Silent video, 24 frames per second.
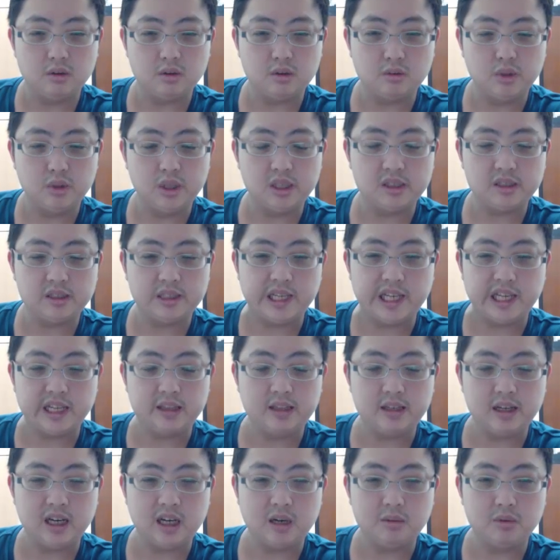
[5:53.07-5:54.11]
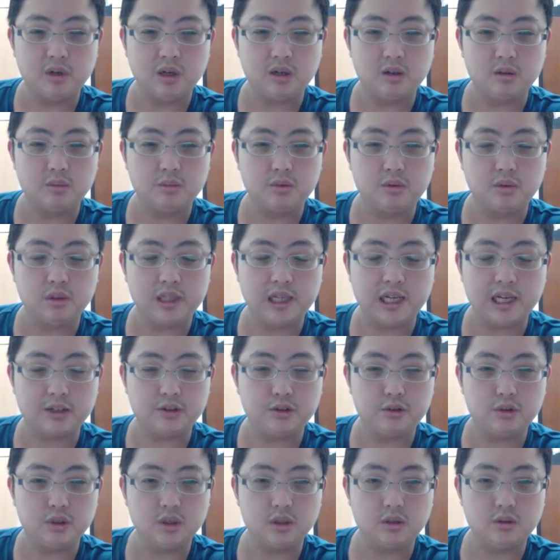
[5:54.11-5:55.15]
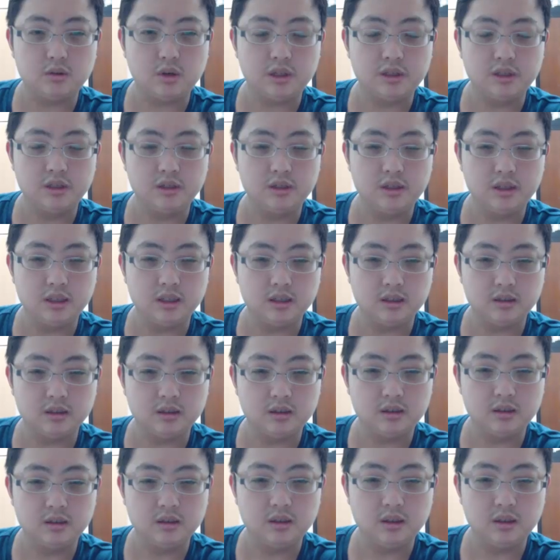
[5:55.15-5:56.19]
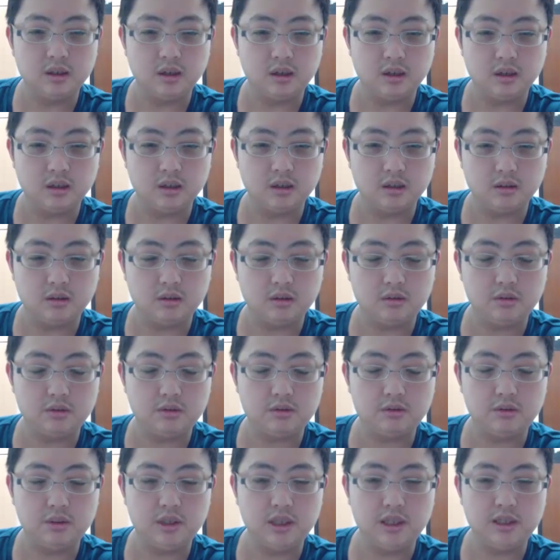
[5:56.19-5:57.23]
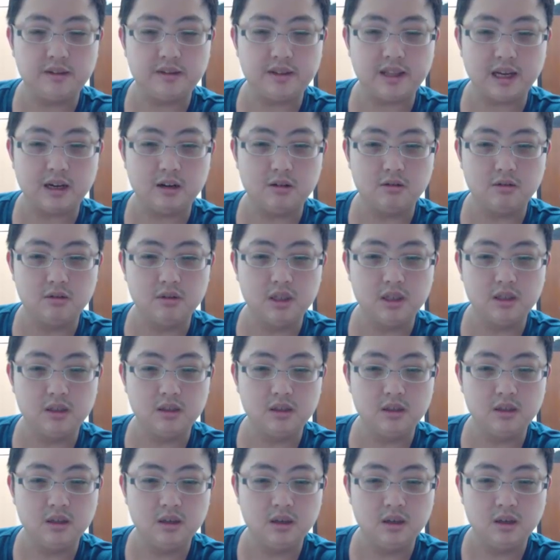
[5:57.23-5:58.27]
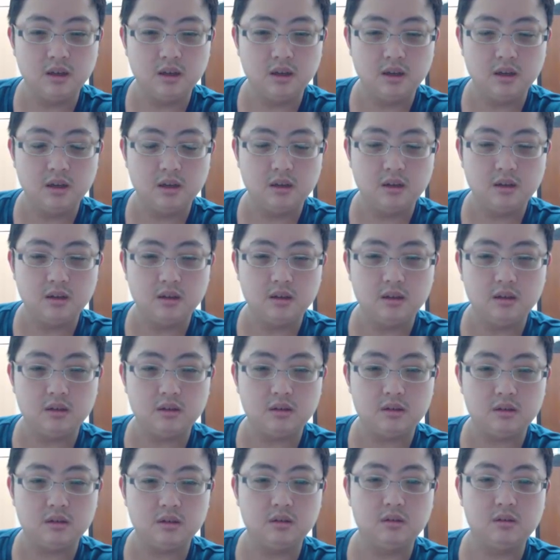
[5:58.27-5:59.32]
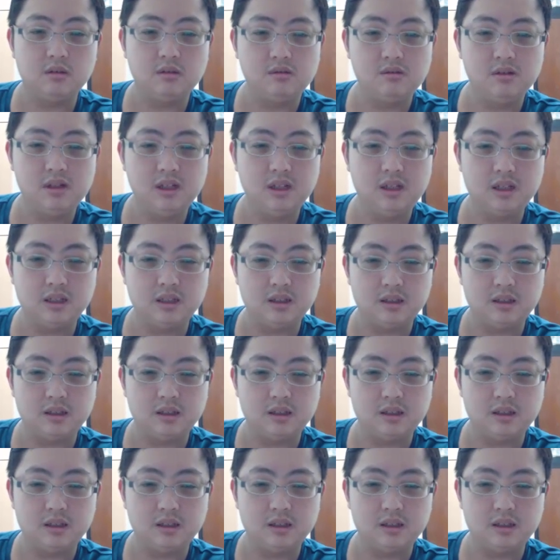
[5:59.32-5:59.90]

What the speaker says: because we set up our production quantity as 3,000, so